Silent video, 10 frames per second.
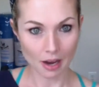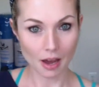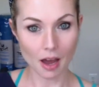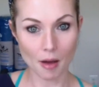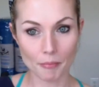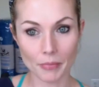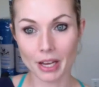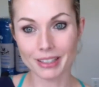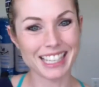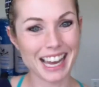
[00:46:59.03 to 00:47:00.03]

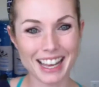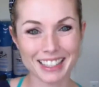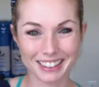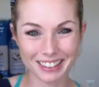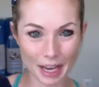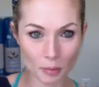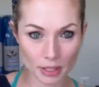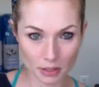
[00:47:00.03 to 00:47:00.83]
And language,